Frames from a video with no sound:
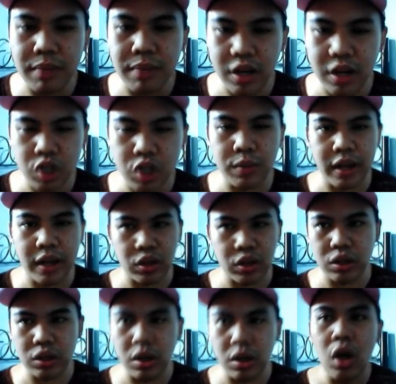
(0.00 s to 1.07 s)
management
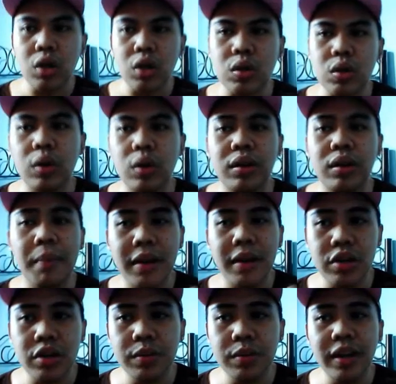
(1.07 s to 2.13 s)
action? So the
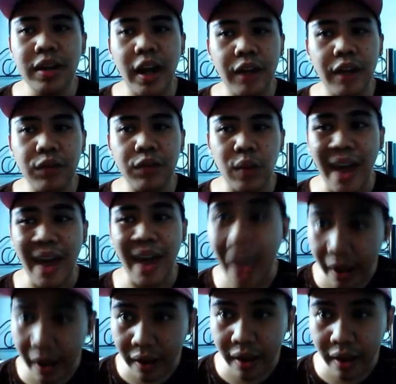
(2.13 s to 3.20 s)
management have to
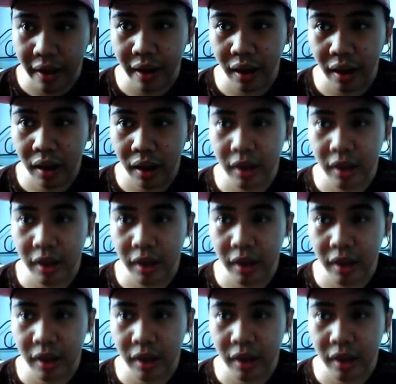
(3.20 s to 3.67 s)
act